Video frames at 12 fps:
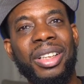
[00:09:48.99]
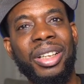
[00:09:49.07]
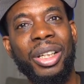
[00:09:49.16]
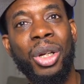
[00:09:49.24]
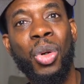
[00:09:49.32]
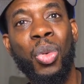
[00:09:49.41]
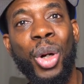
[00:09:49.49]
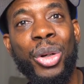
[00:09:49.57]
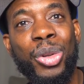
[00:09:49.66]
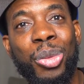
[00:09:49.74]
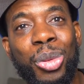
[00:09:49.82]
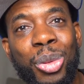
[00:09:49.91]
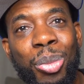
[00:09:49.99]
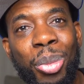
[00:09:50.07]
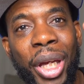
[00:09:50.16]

It works,